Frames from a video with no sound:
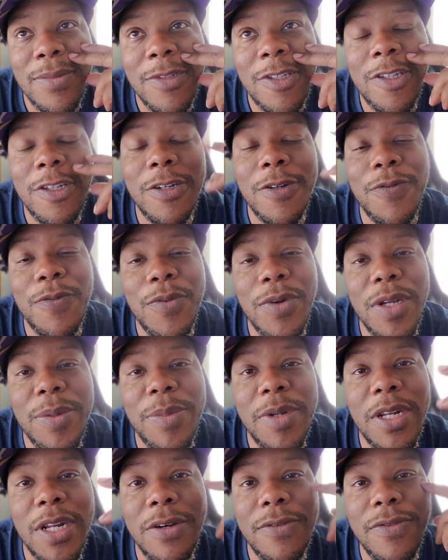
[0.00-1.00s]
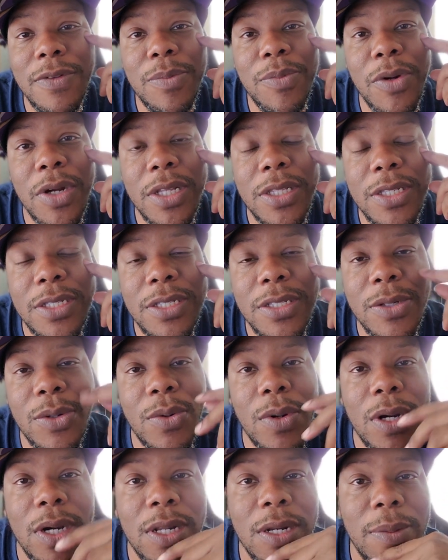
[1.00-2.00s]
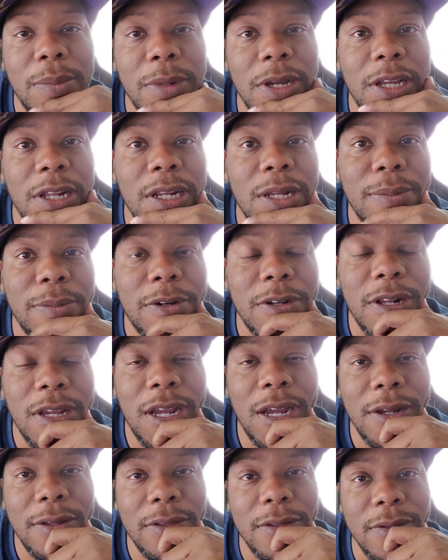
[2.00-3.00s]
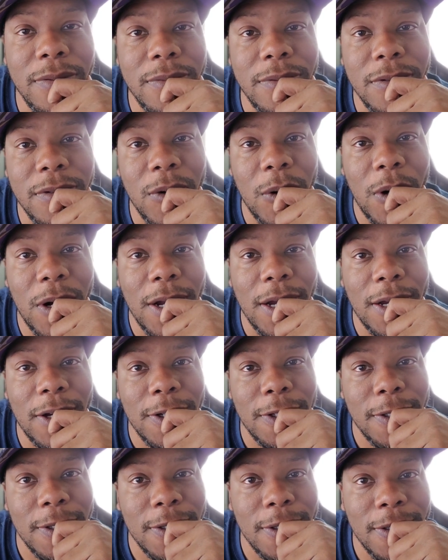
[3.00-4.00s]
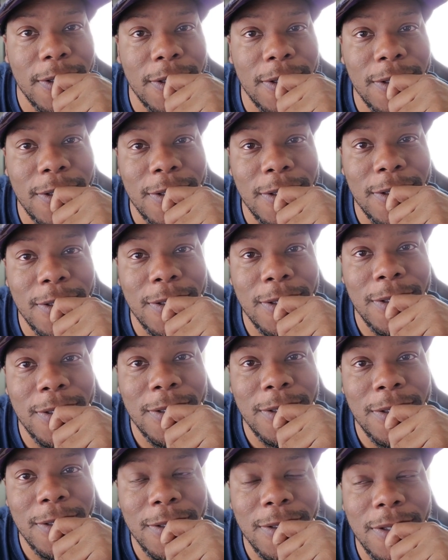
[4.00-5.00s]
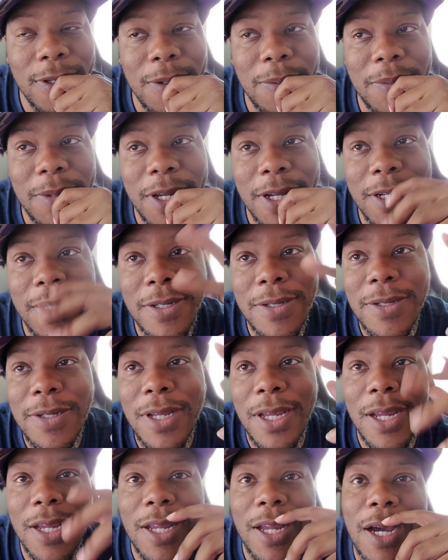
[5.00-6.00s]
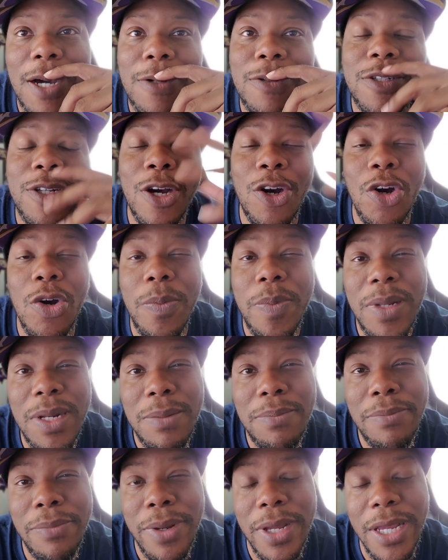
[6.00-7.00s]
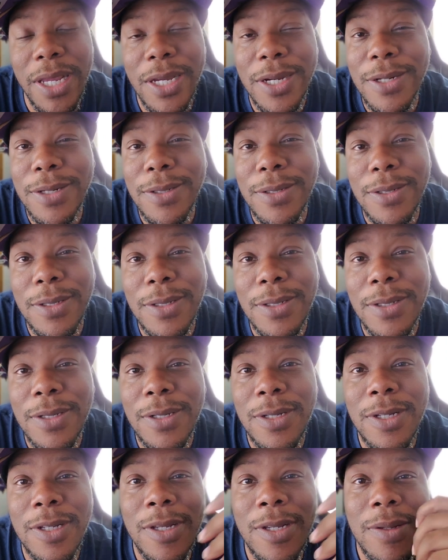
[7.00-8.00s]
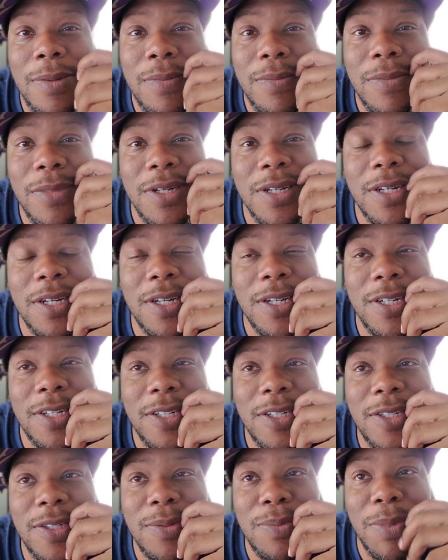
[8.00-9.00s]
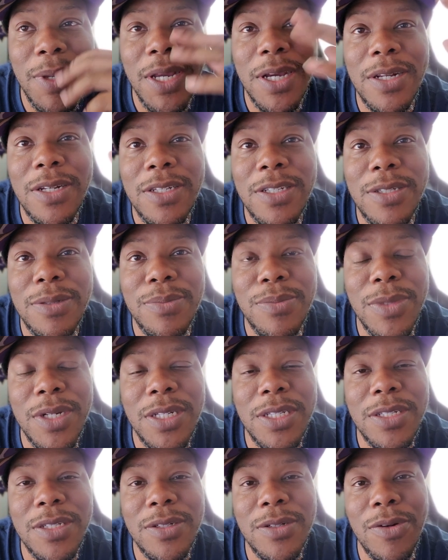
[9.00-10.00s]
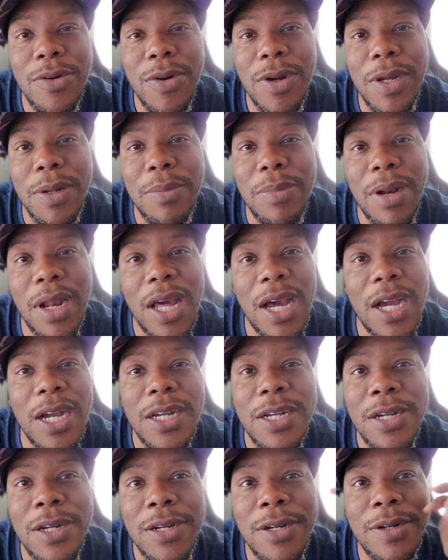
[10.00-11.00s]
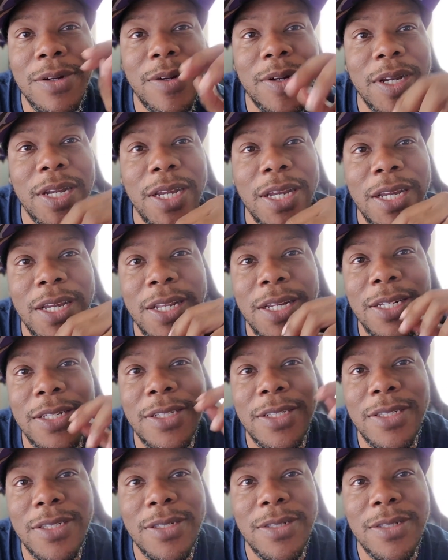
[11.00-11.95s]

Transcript: took Freeman off the practice squad and made him on the active squad. So I'm like, okay, I was hoping Bell because Bell is much great blocker and